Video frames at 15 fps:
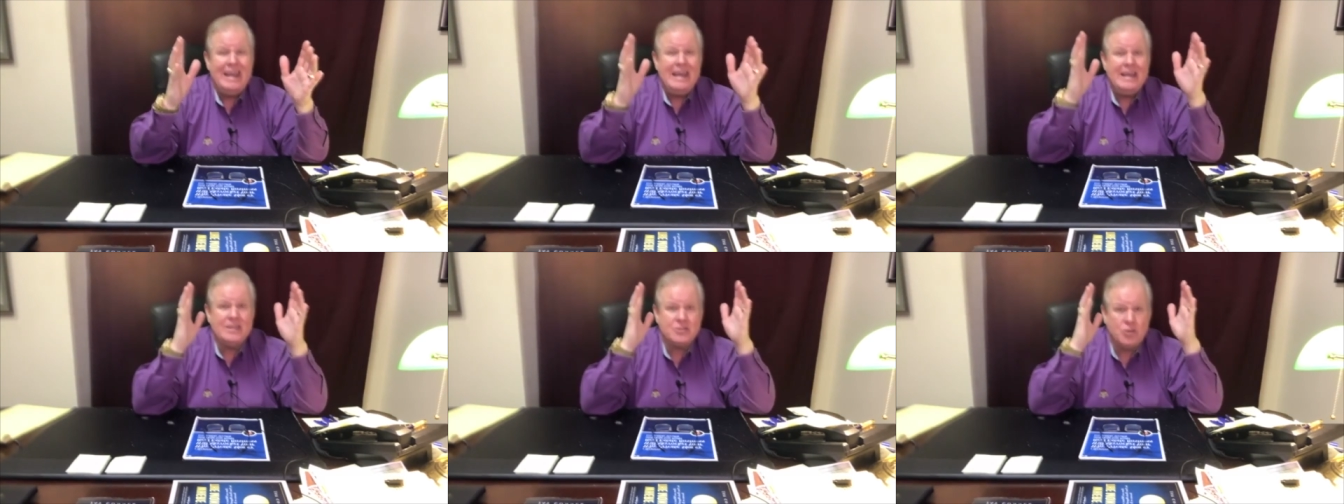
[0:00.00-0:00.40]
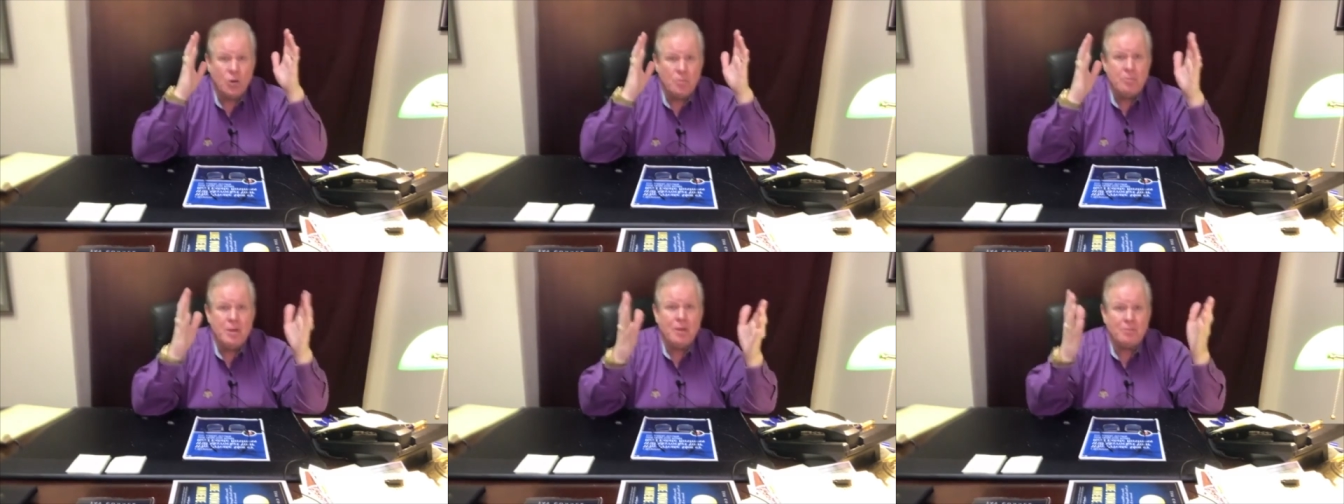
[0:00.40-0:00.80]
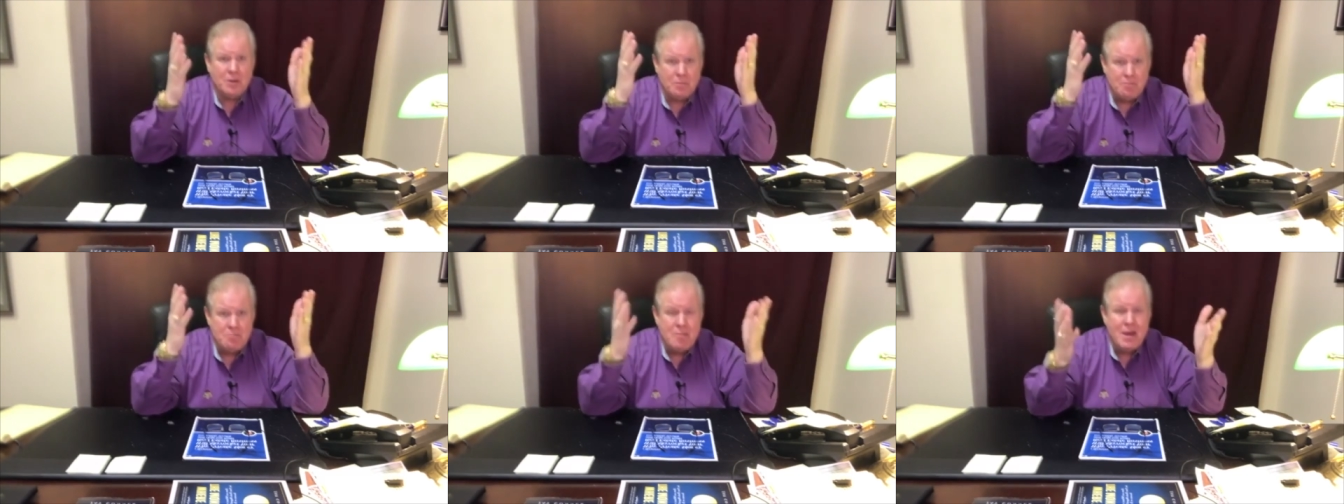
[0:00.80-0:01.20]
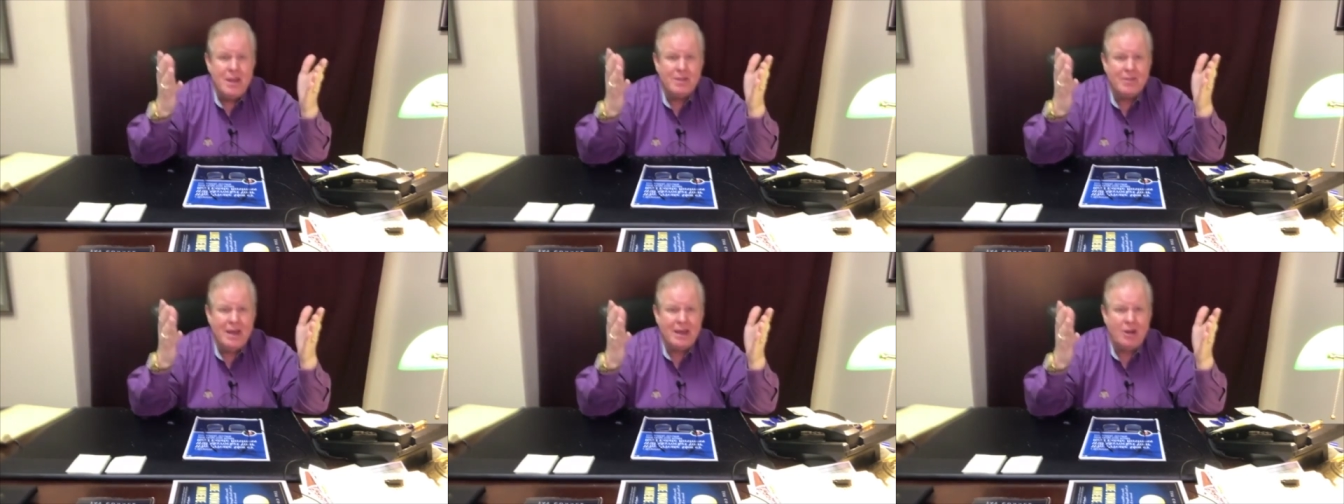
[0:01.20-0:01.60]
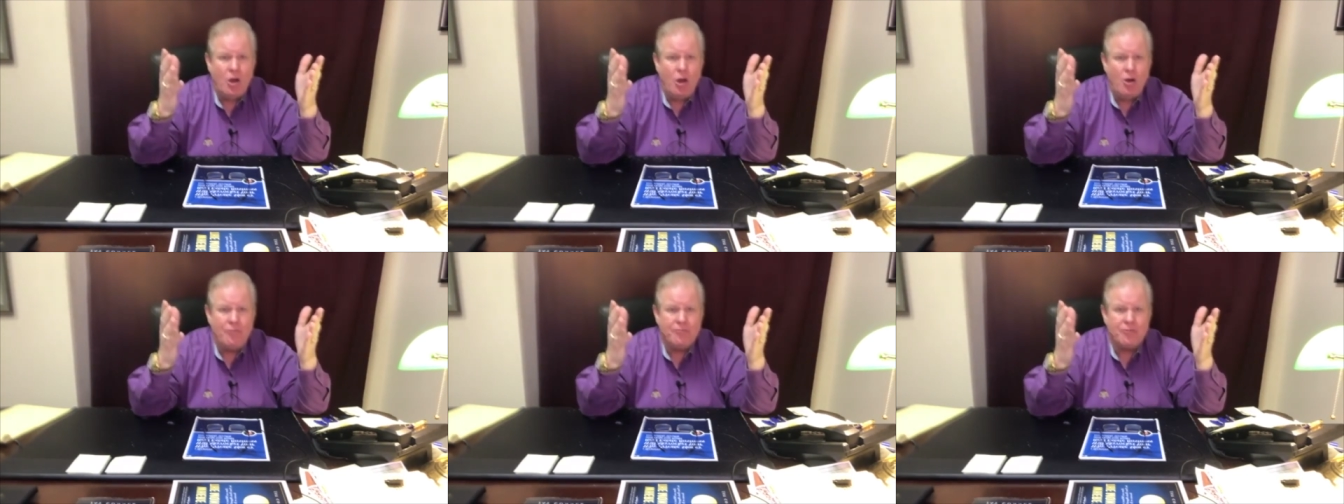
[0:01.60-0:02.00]
is going to be able to make that
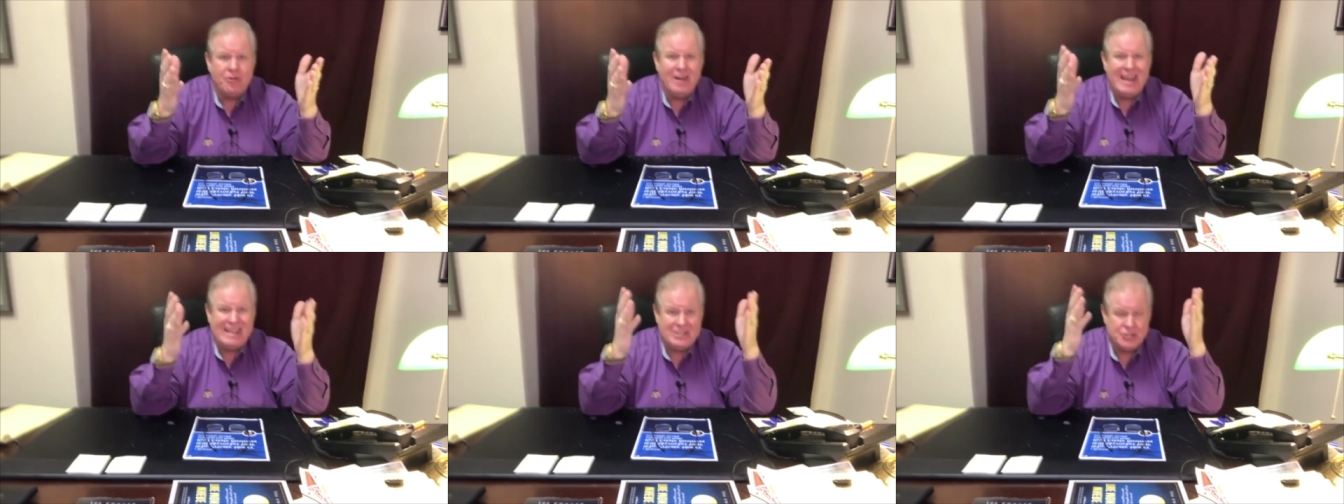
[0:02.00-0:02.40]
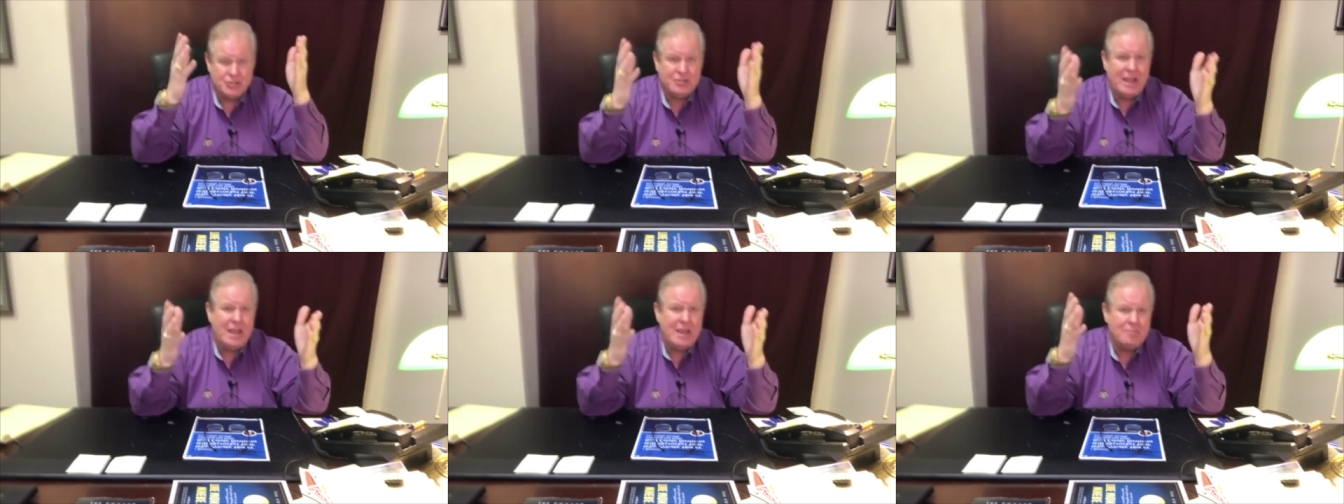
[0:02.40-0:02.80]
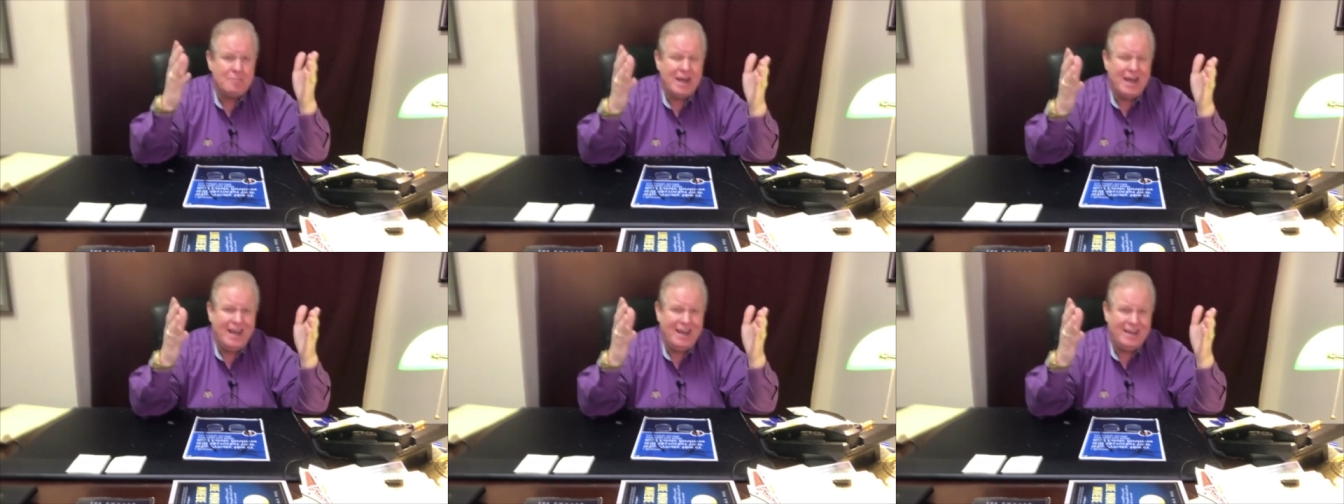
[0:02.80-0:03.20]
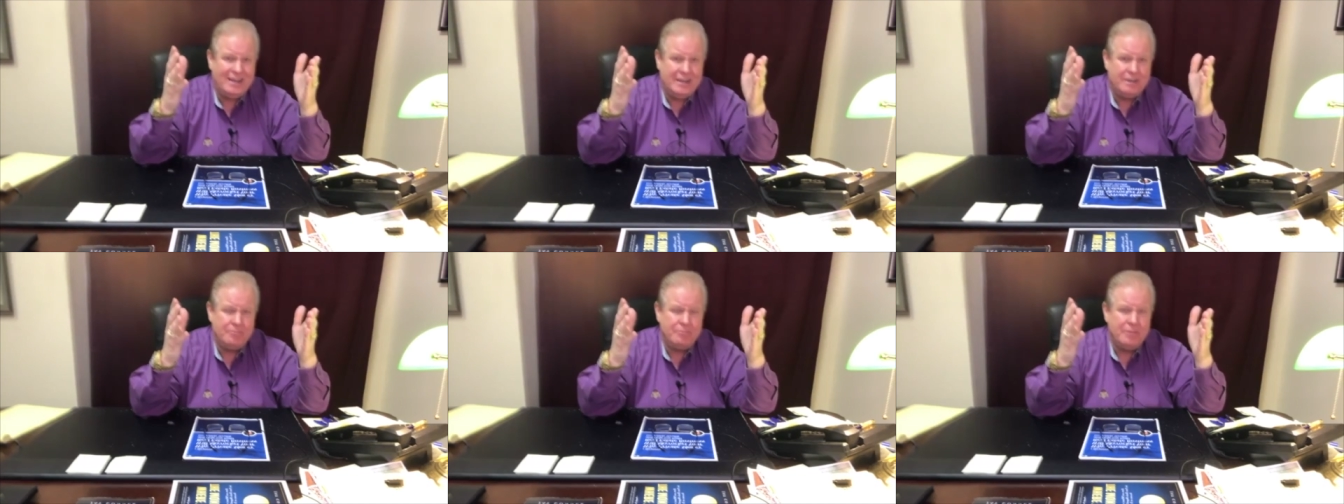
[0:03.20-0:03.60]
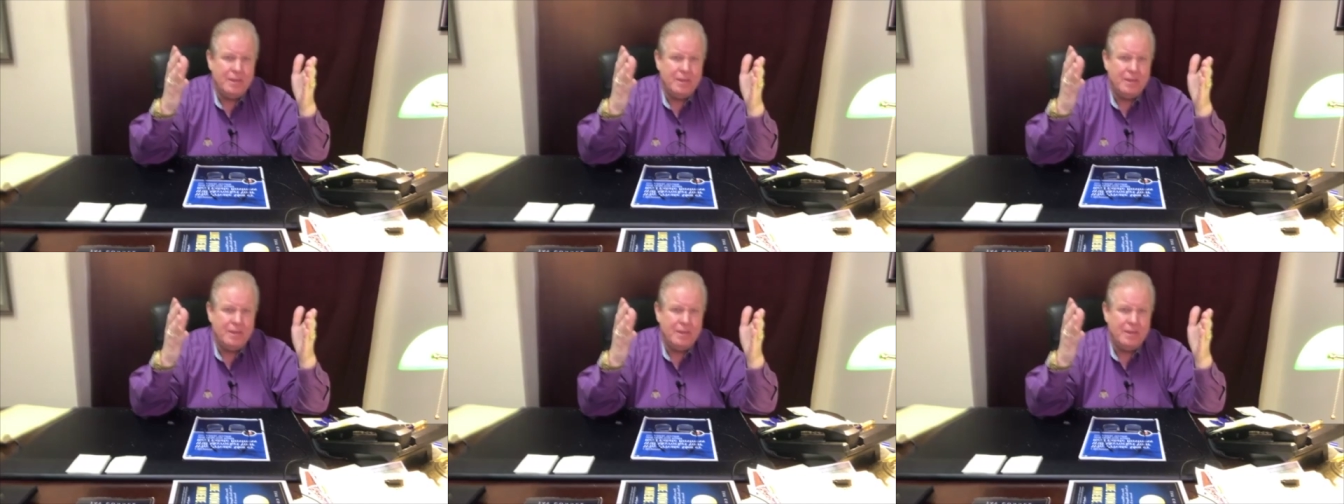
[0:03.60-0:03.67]
offer and stand behind it.